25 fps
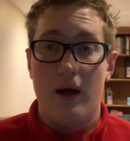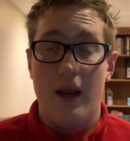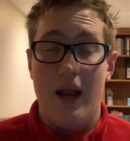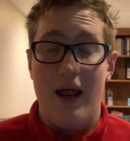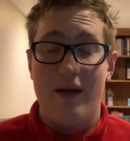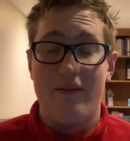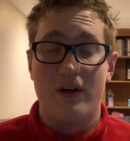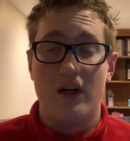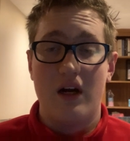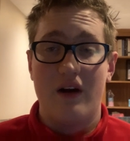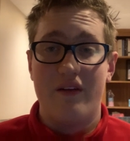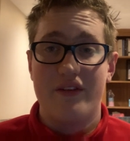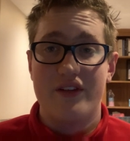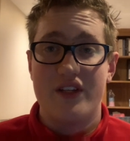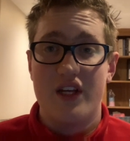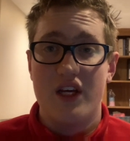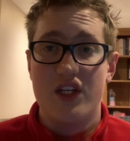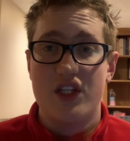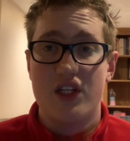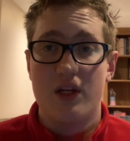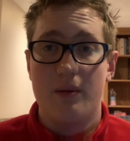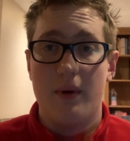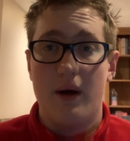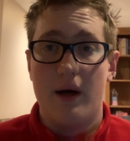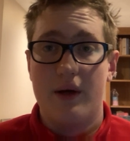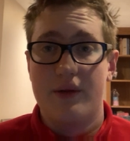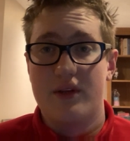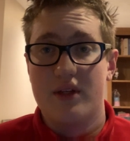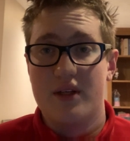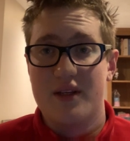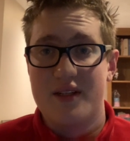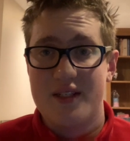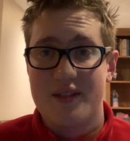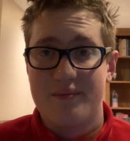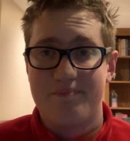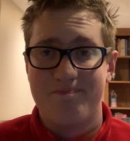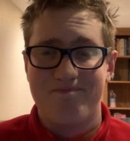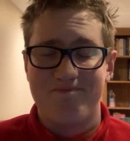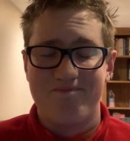have a conversation about this,